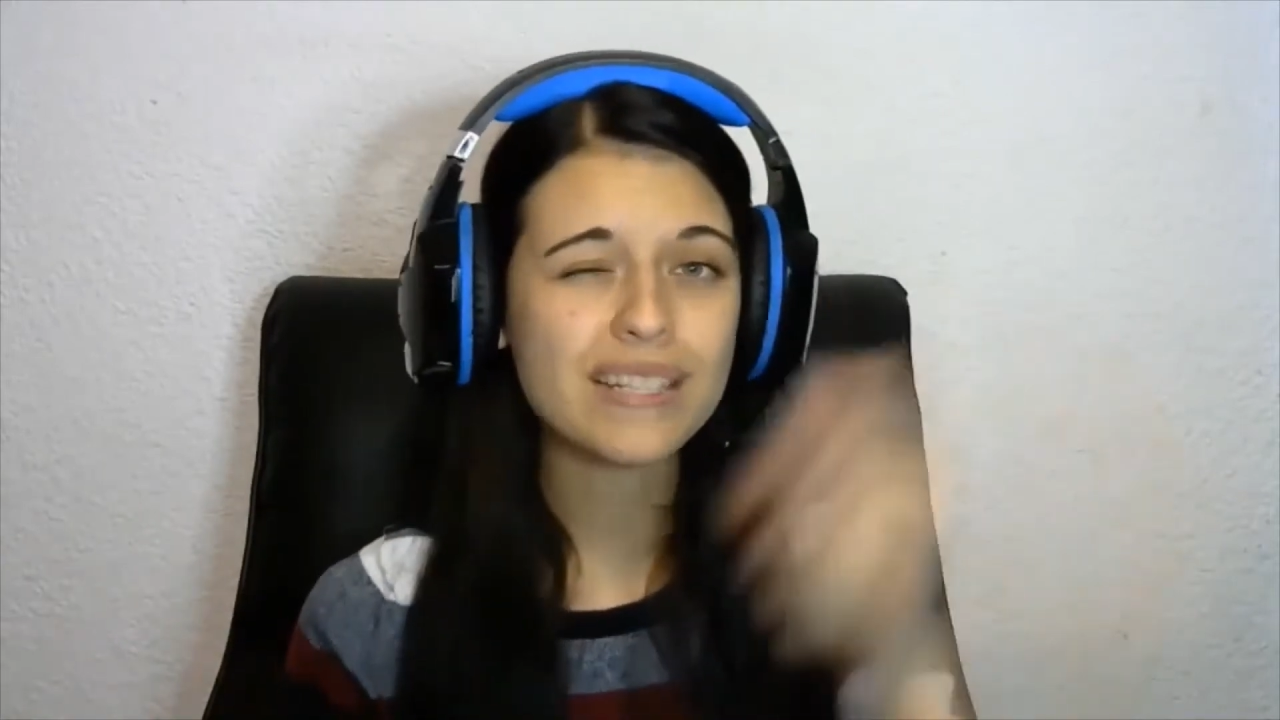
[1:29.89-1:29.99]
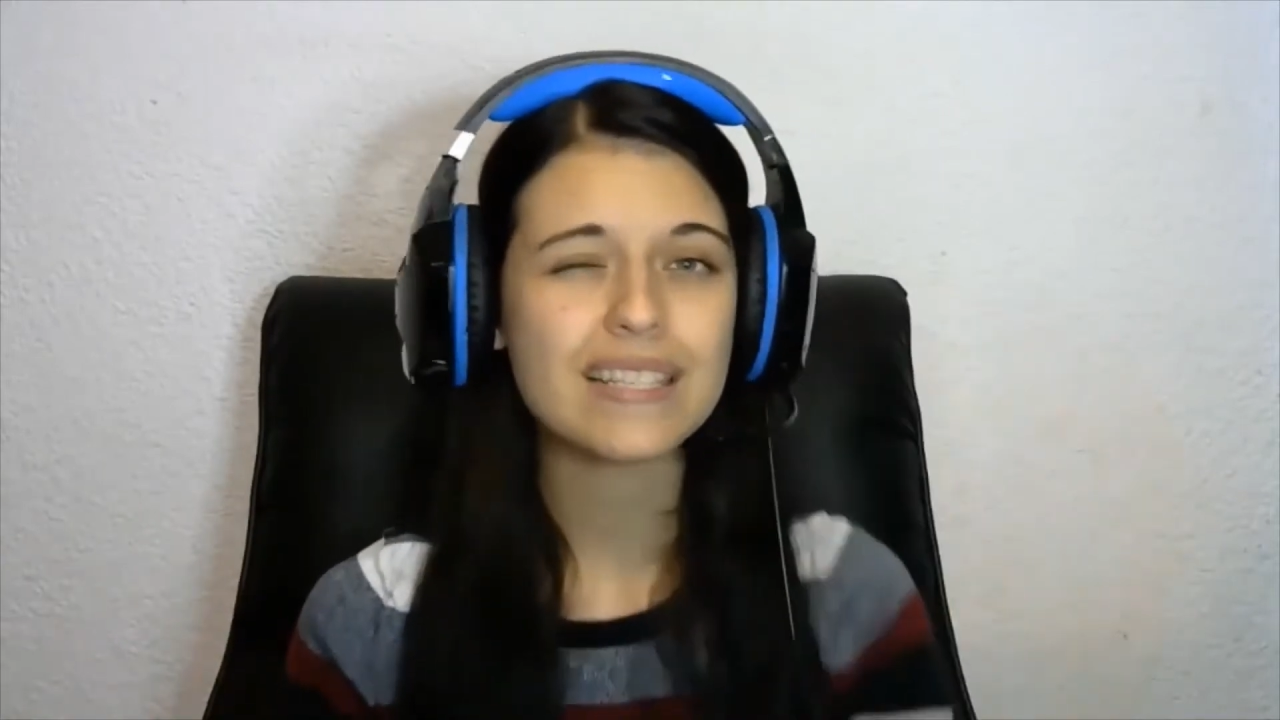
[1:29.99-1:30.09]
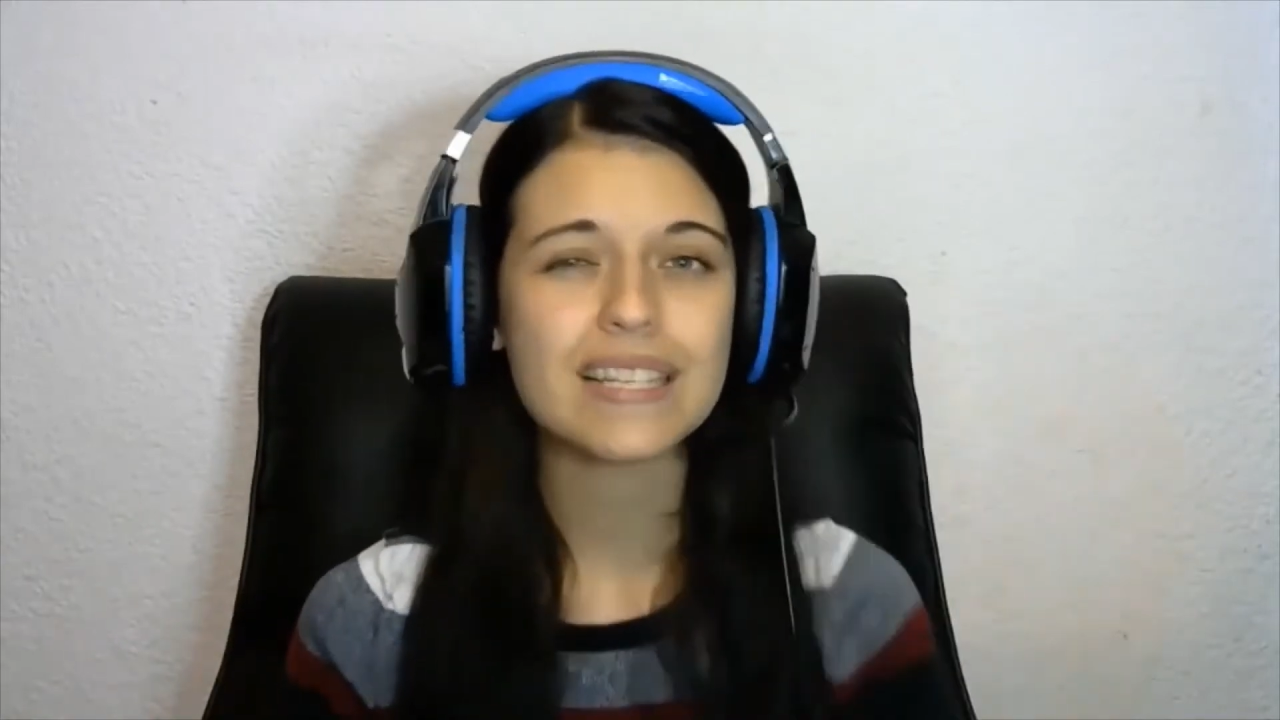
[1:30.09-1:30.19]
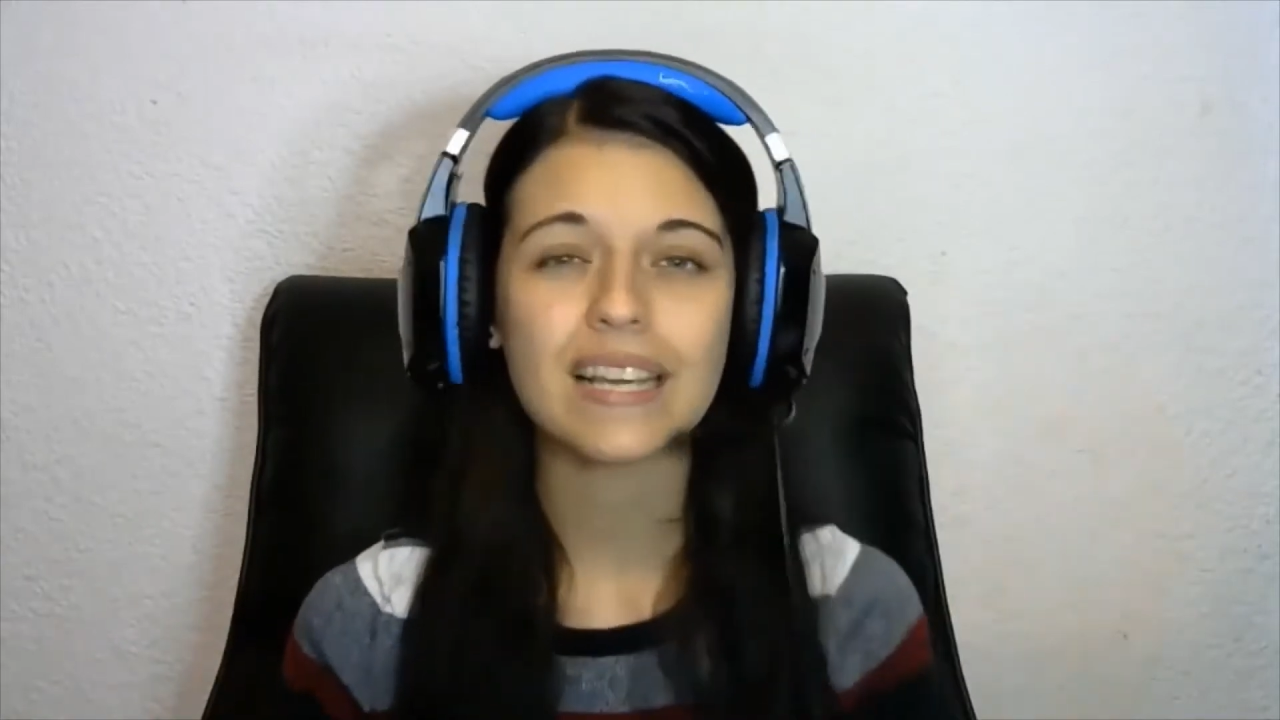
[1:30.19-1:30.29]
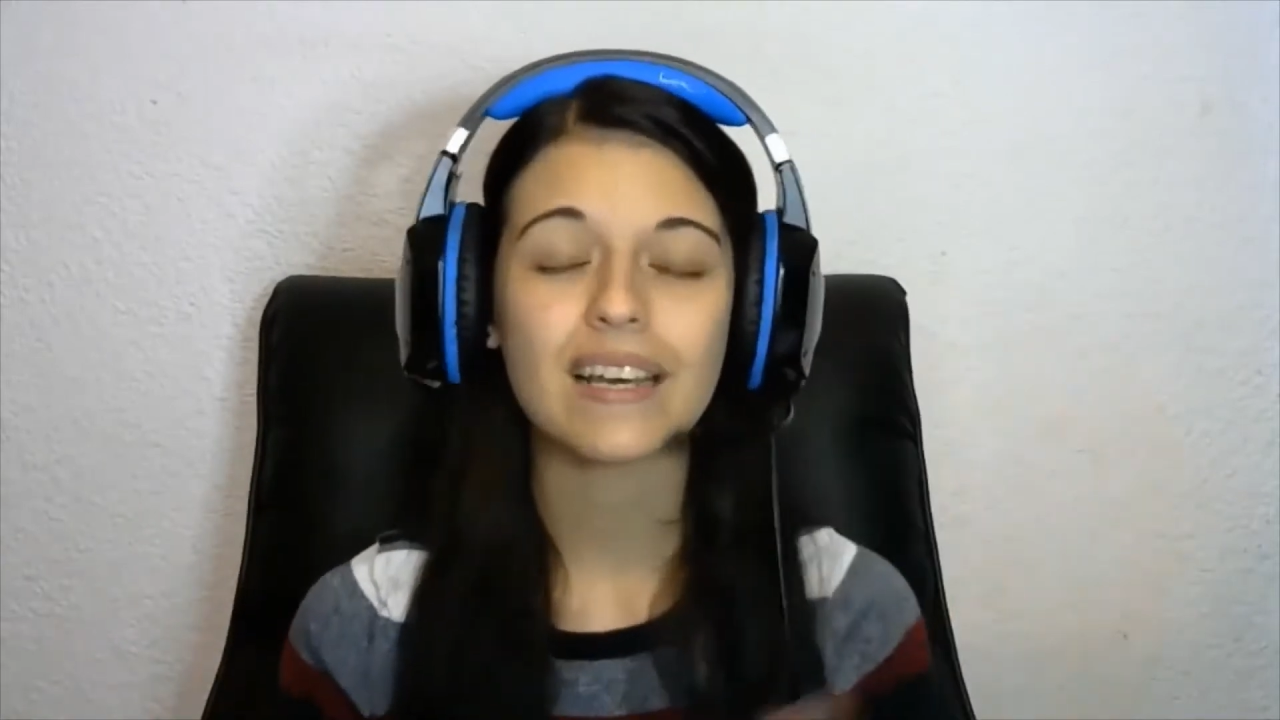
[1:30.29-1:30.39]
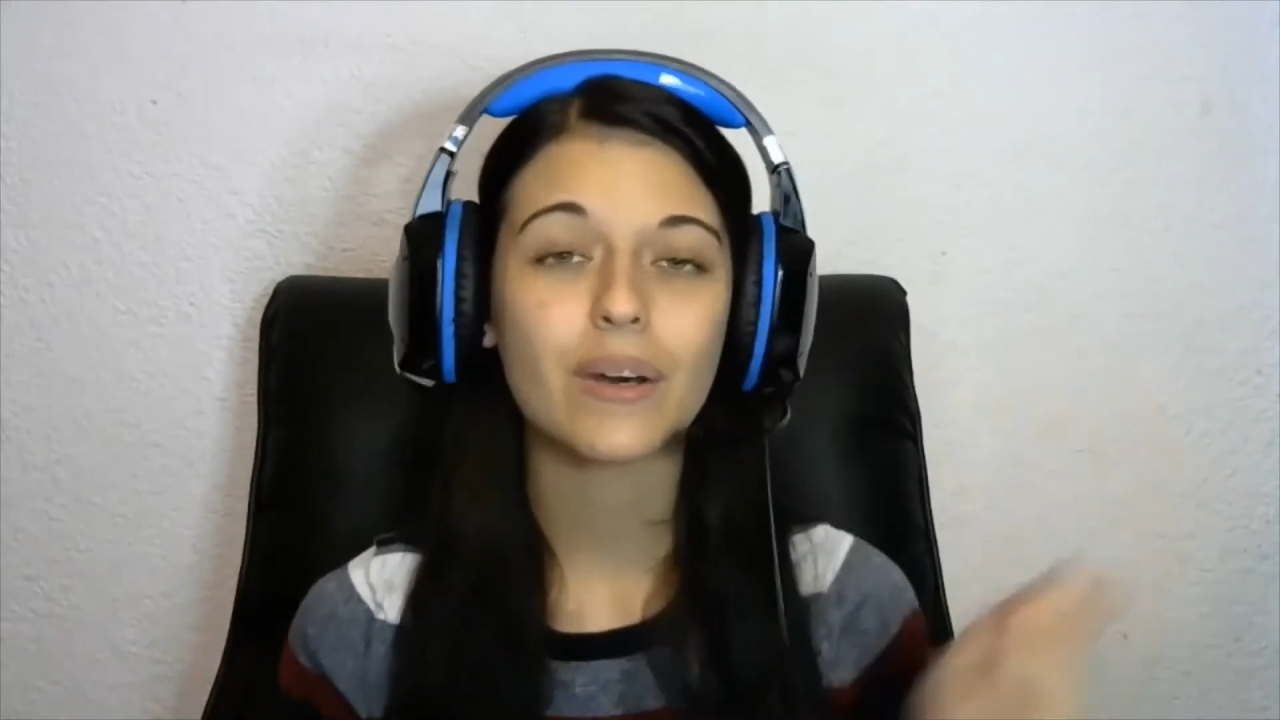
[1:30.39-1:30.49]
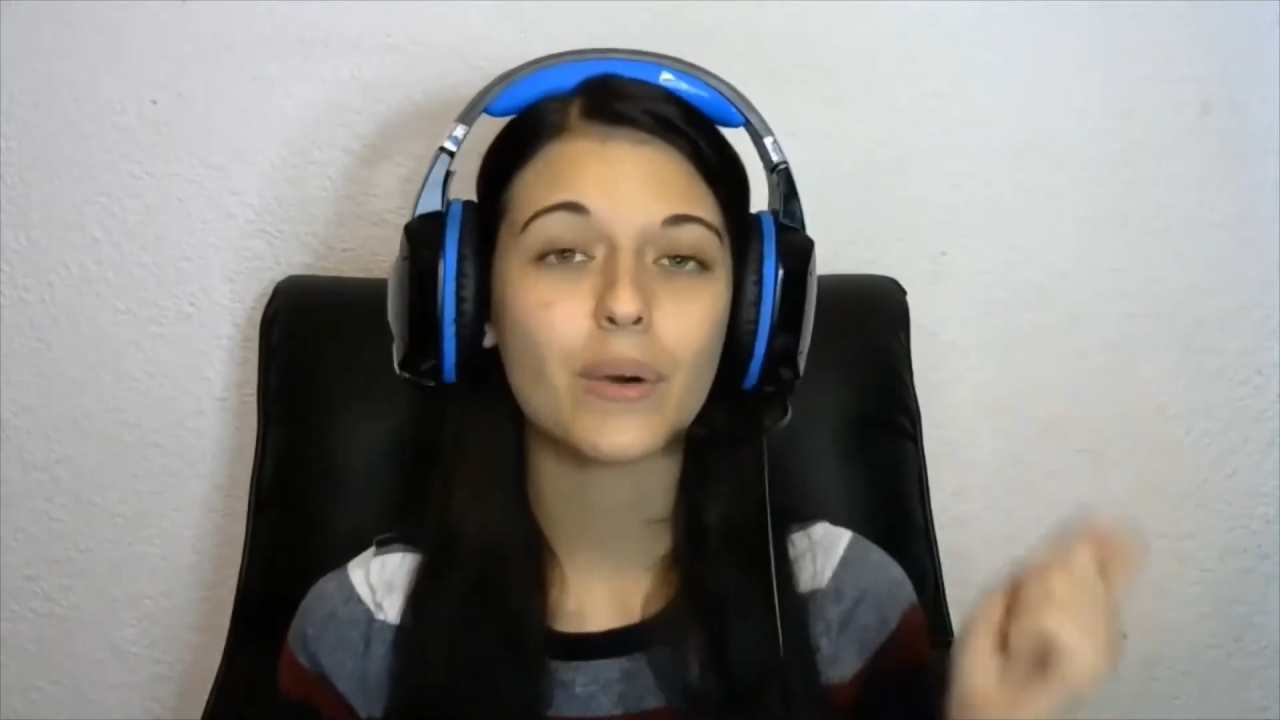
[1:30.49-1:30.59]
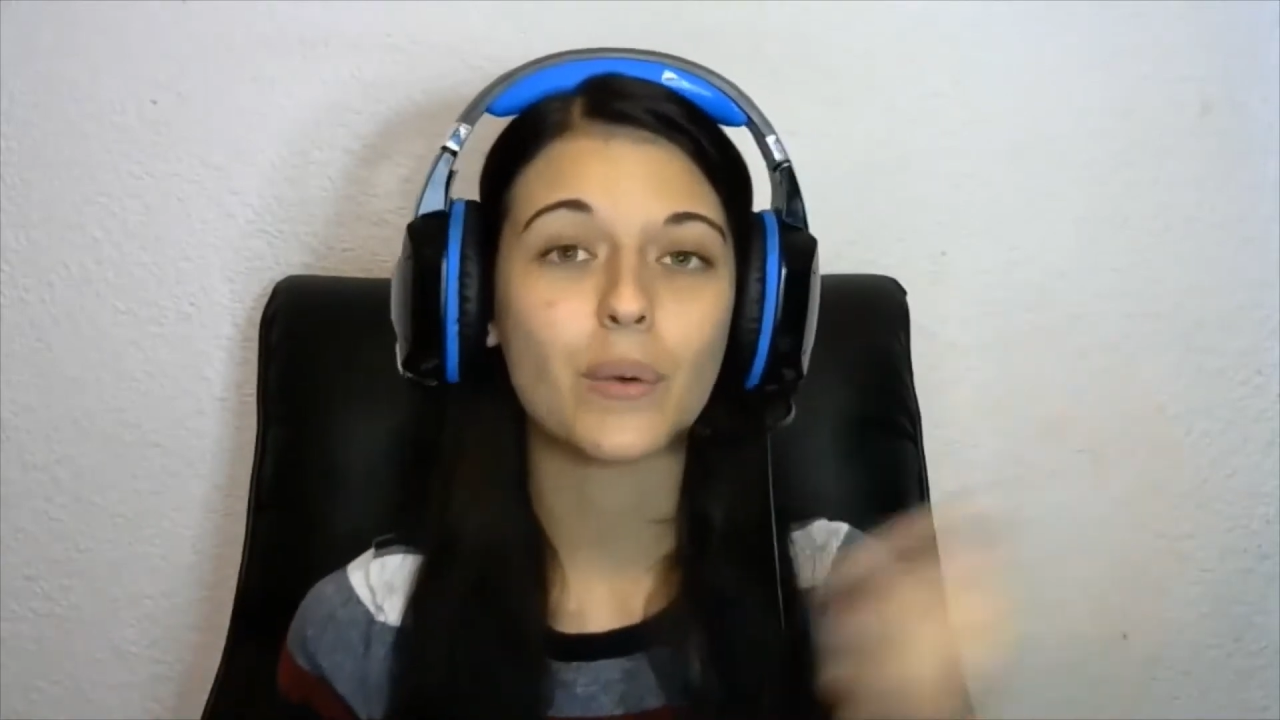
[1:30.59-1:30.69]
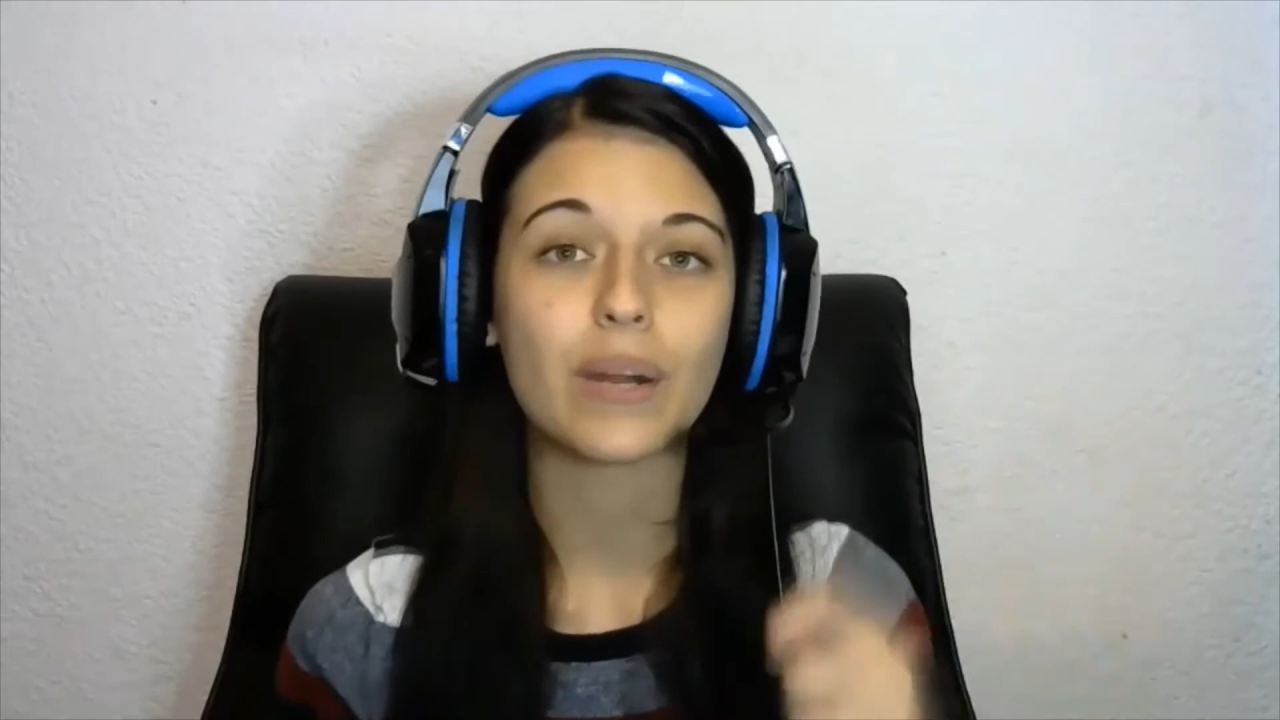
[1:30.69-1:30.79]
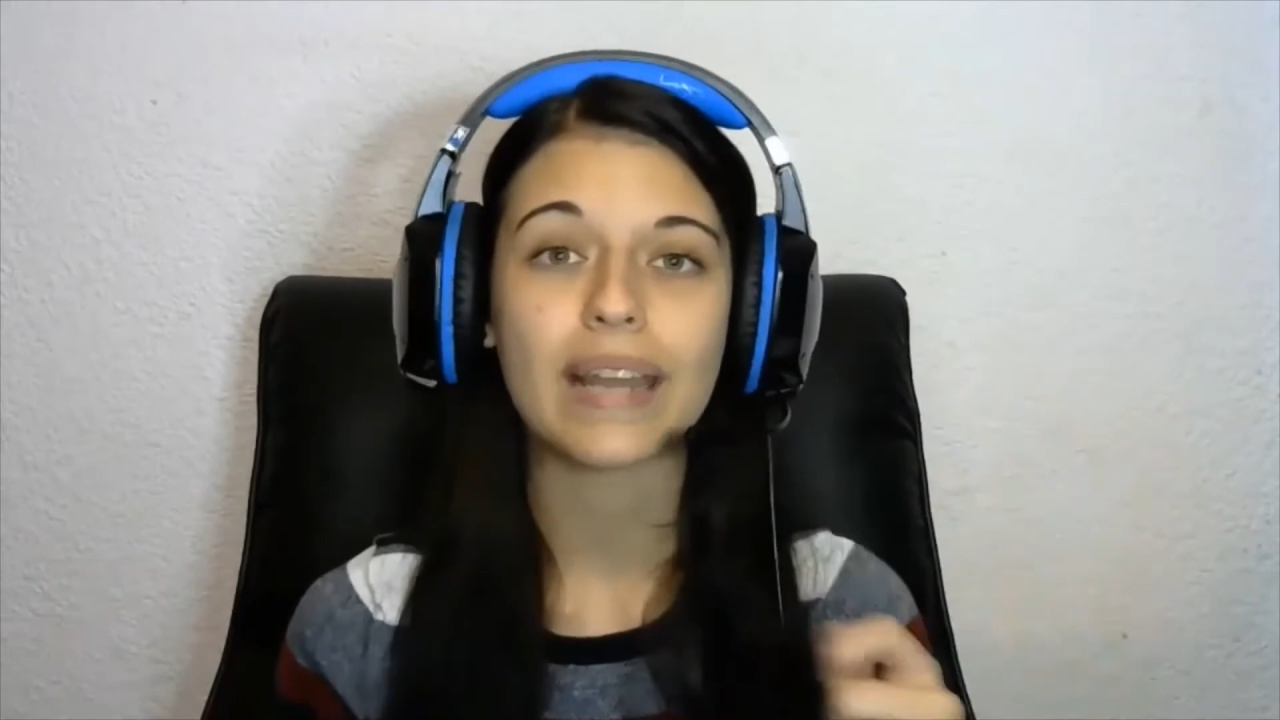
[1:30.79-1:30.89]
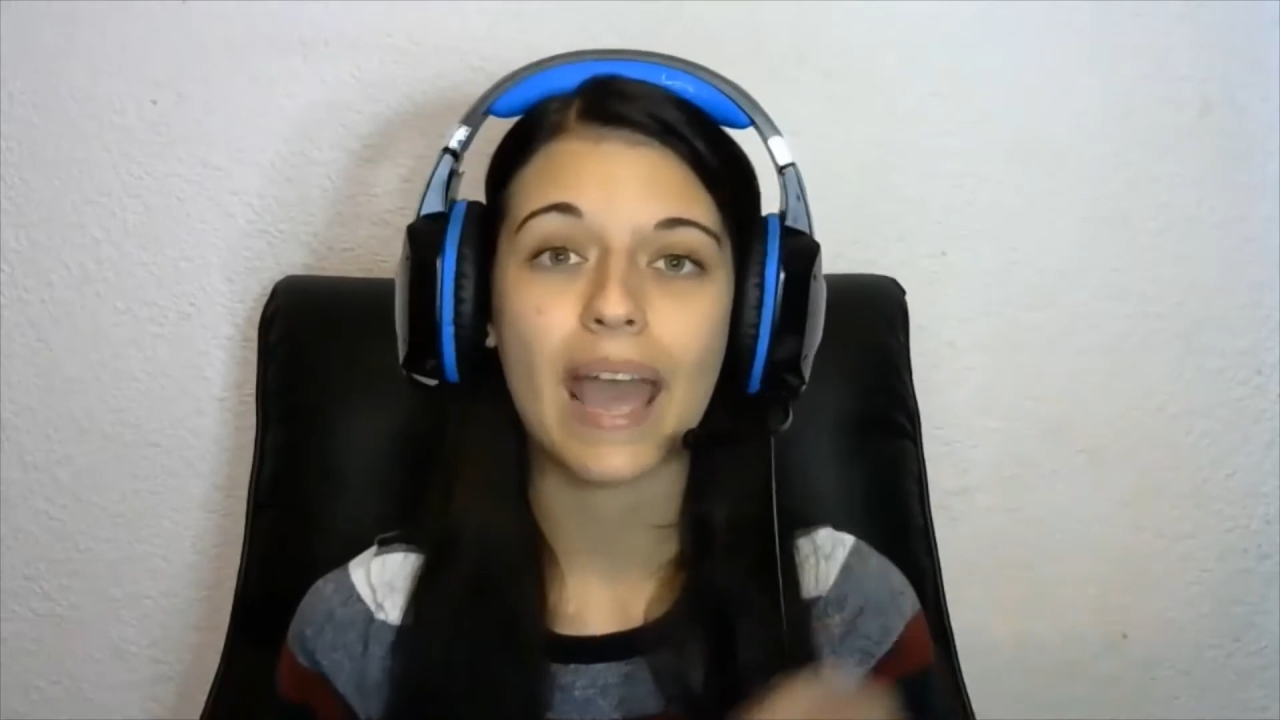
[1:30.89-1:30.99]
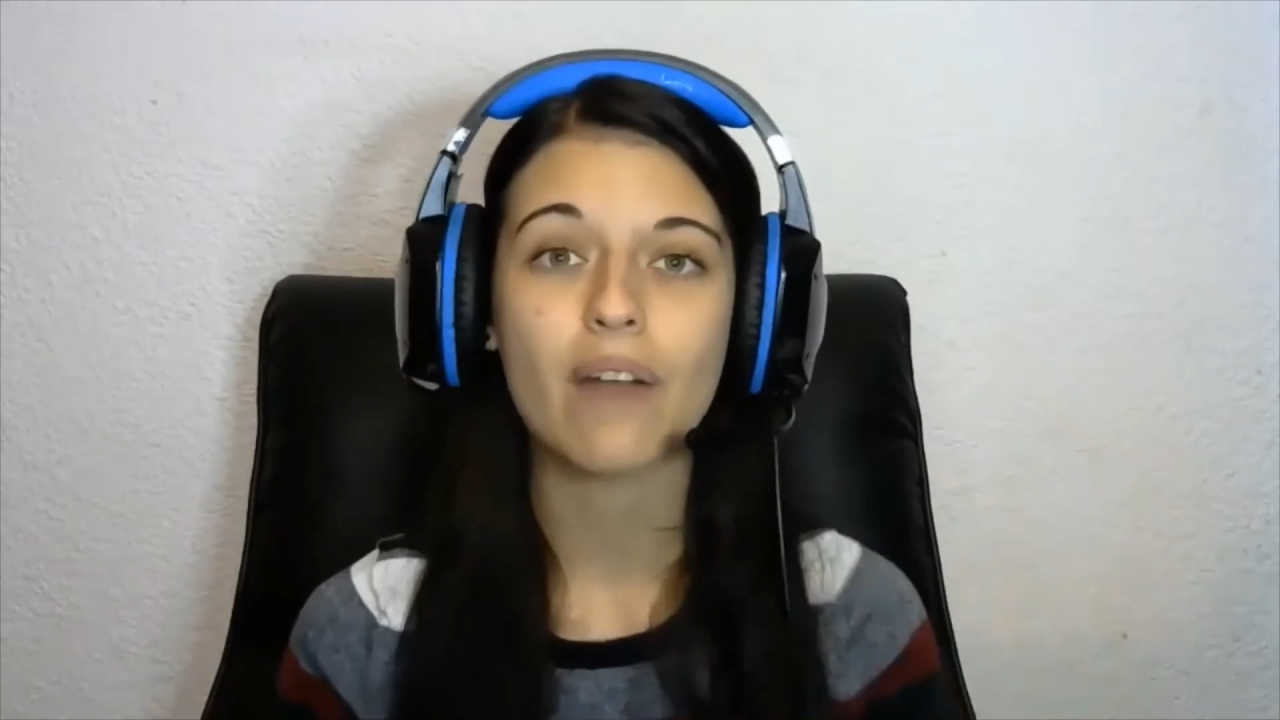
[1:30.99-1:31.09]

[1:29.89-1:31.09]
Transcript: sticker or an